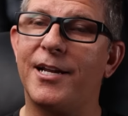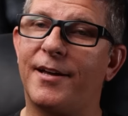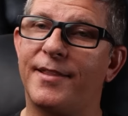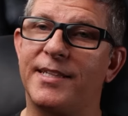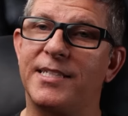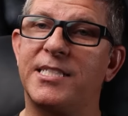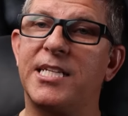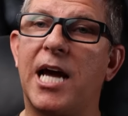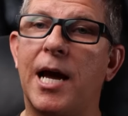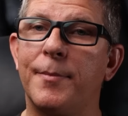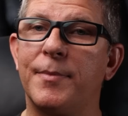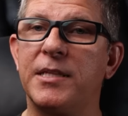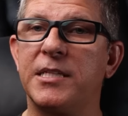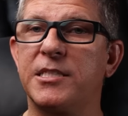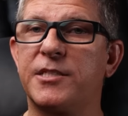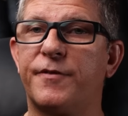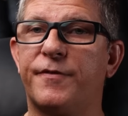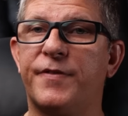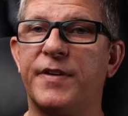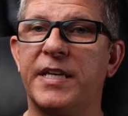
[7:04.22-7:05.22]
Now, at the time of
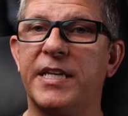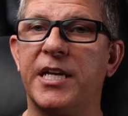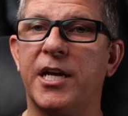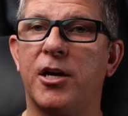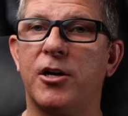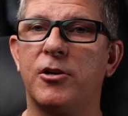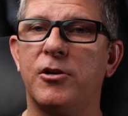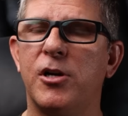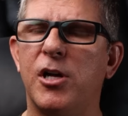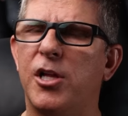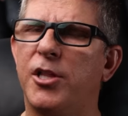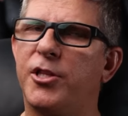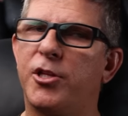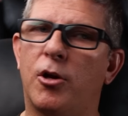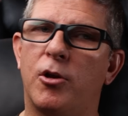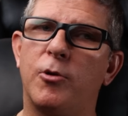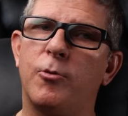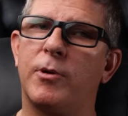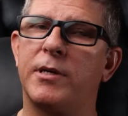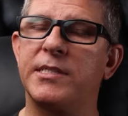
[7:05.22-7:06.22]
this video, the
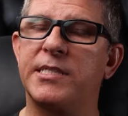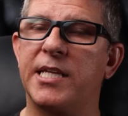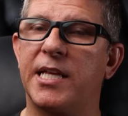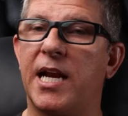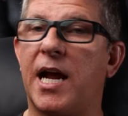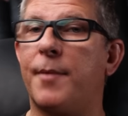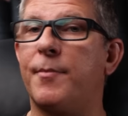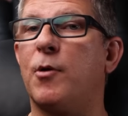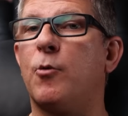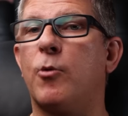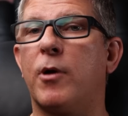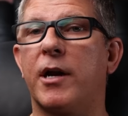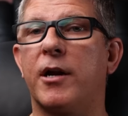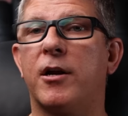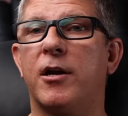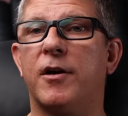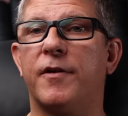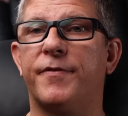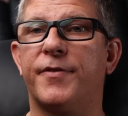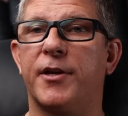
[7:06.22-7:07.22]
only ones that I'm aware
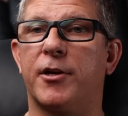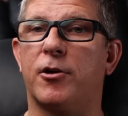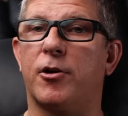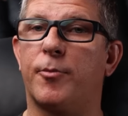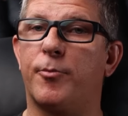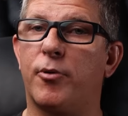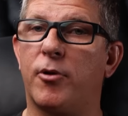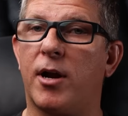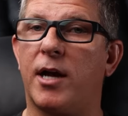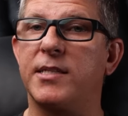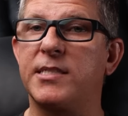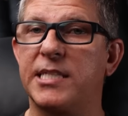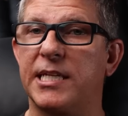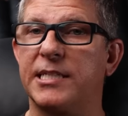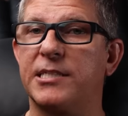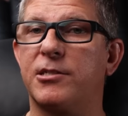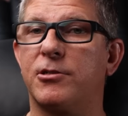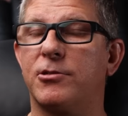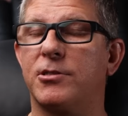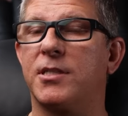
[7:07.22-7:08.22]
of, there are
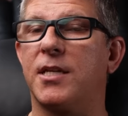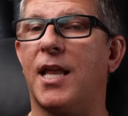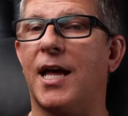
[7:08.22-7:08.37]
processors